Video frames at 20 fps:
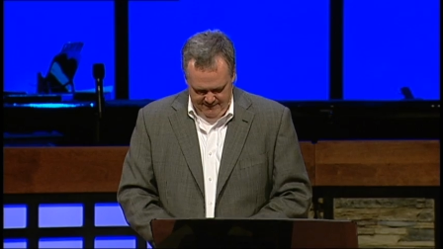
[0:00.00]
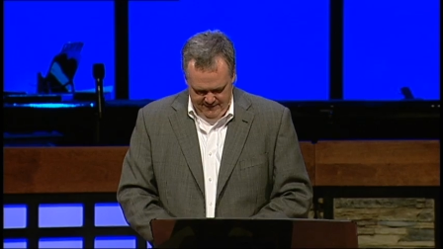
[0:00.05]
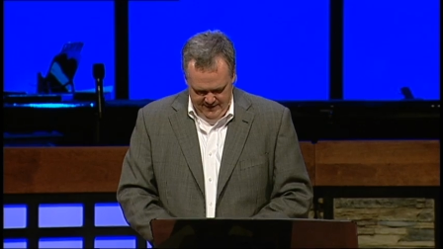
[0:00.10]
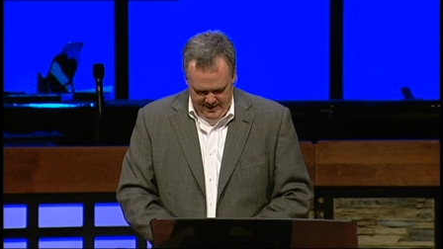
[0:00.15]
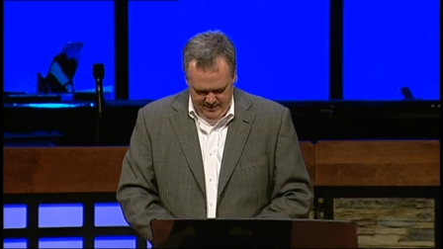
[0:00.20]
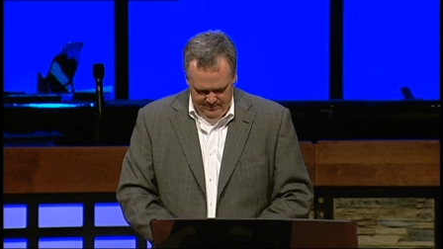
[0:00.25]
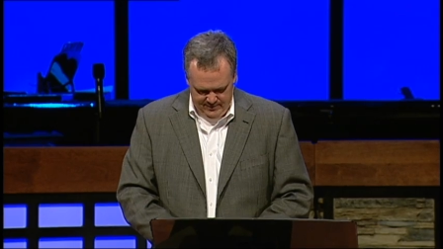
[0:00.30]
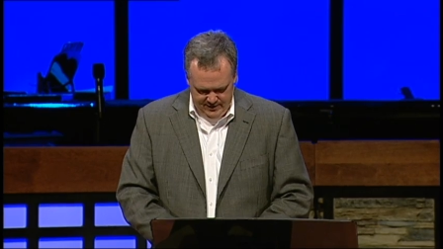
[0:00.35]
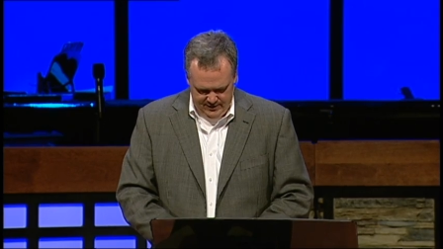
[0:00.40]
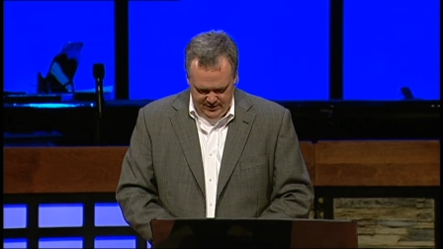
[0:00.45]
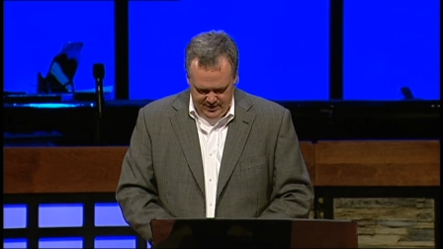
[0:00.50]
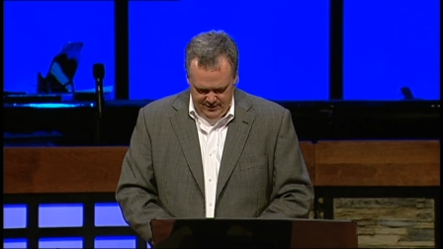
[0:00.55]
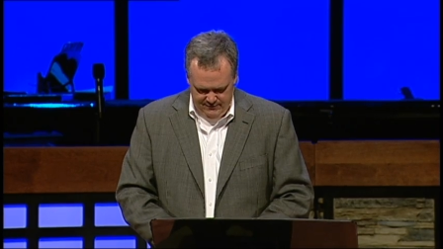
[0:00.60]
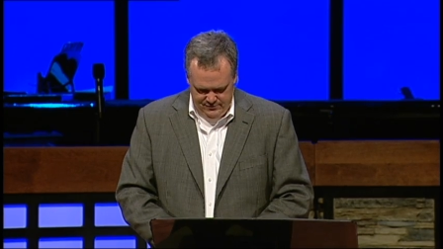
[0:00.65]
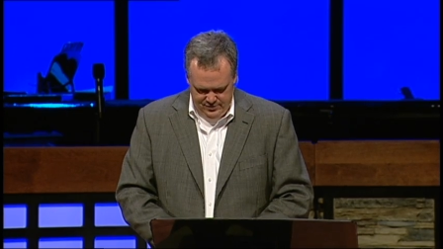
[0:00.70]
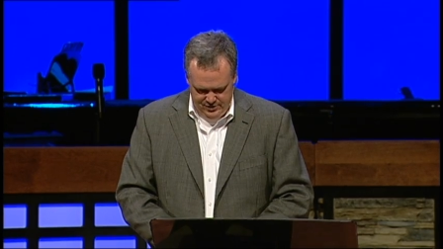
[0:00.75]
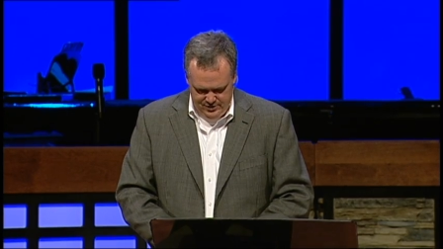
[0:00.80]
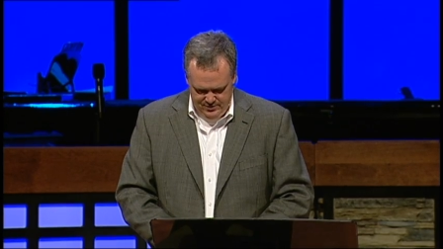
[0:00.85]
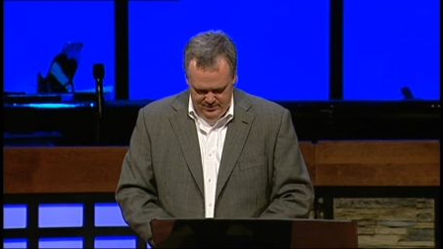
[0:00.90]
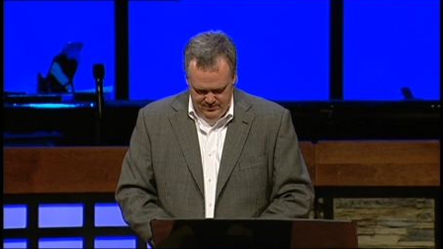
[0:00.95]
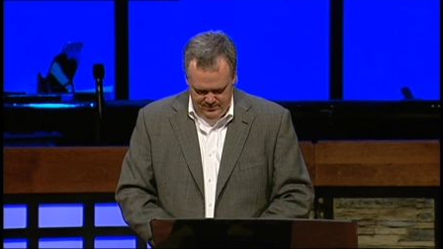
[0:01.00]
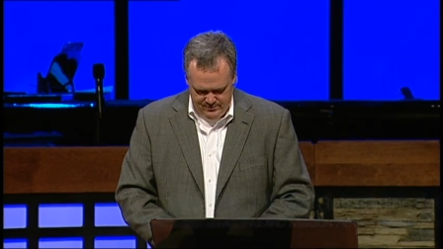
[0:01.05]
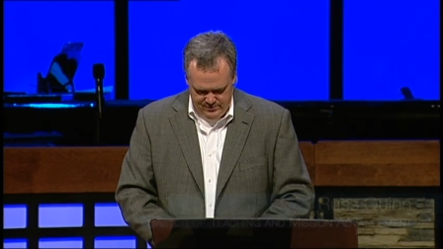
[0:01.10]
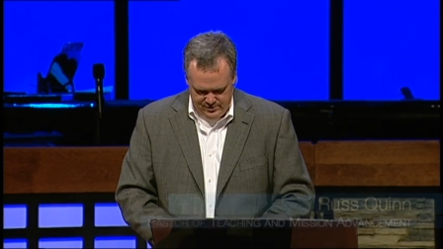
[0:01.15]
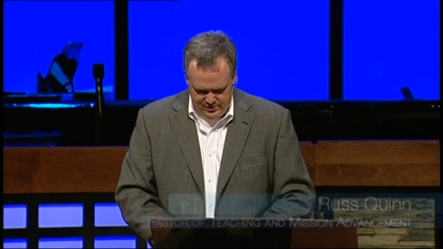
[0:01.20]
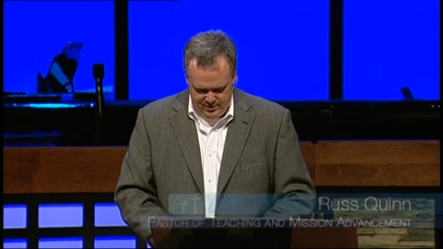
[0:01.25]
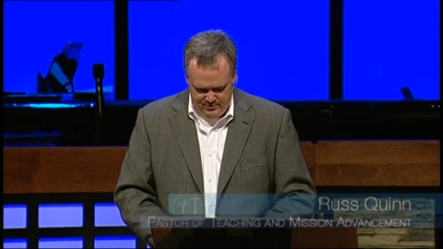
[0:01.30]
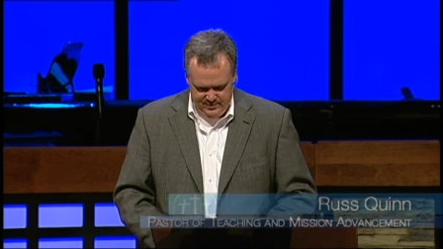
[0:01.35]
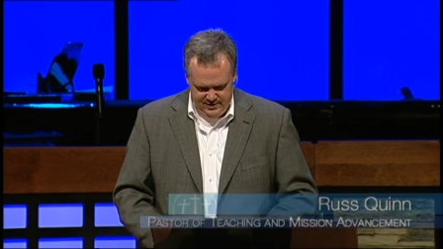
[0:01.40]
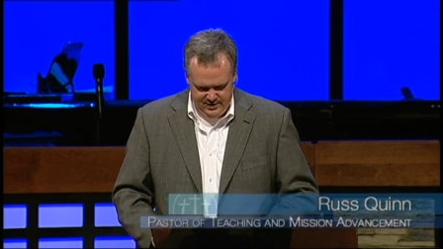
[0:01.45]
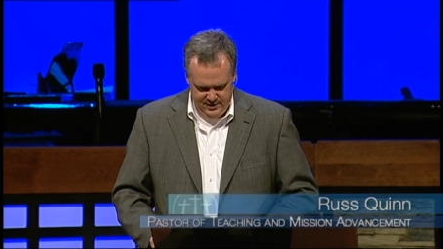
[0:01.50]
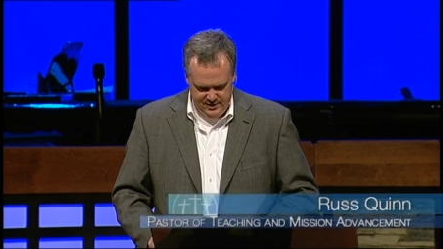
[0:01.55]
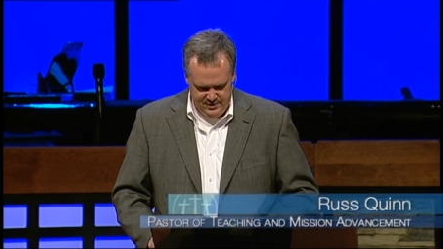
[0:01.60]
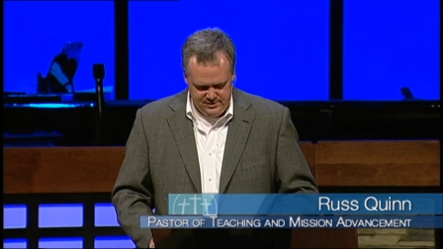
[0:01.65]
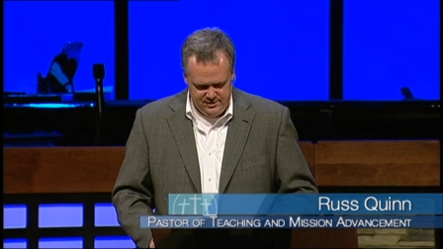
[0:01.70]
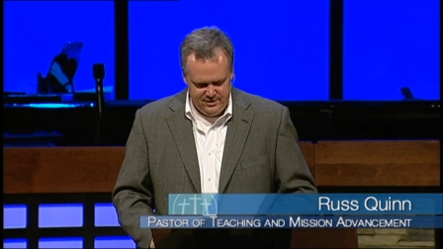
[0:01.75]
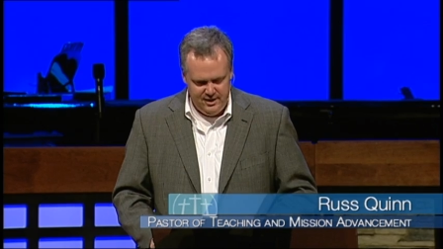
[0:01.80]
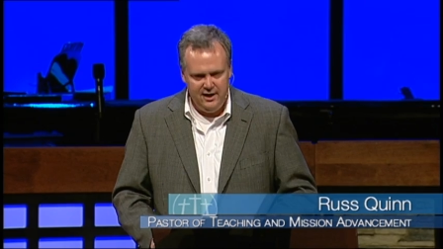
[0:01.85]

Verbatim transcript: family loves you so much.